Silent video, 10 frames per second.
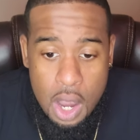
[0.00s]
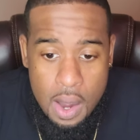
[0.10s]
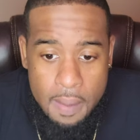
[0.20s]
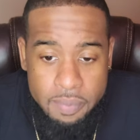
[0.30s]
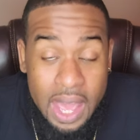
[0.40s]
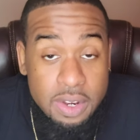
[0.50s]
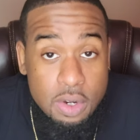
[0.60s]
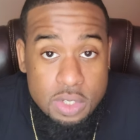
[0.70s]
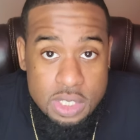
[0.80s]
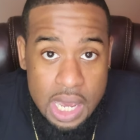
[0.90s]
I
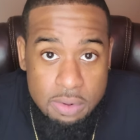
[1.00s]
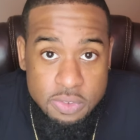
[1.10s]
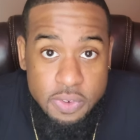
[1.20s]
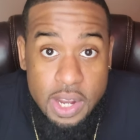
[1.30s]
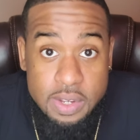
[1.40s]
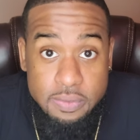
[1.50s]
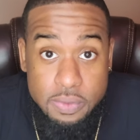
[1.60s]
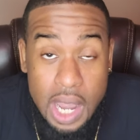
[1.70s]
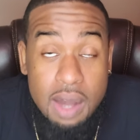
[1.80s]
noticed I was fighting.